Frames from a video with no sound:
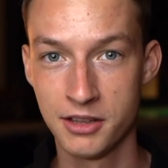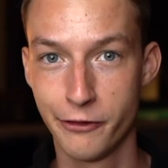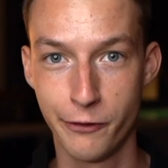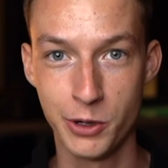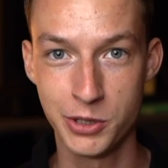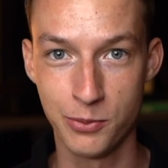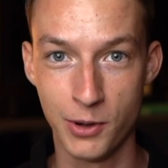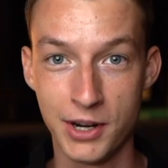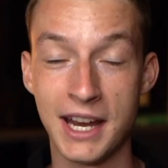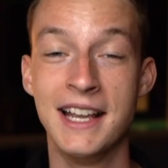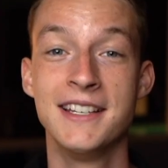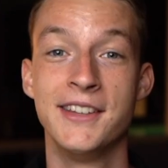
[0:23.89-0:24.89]
The first one
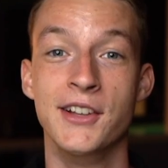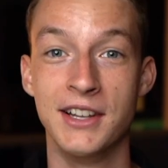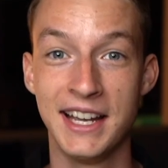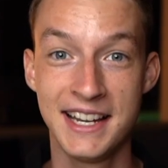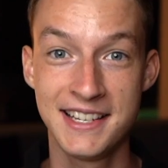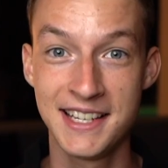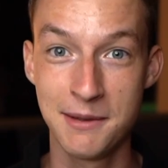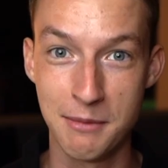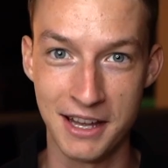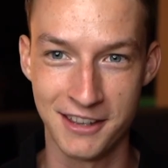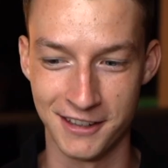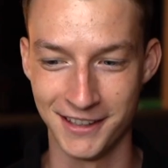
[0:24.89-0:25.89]
is the lazy
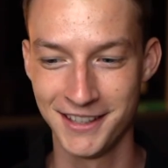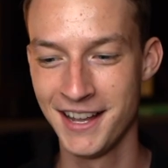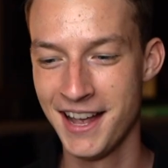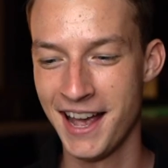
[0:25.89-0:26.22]
method.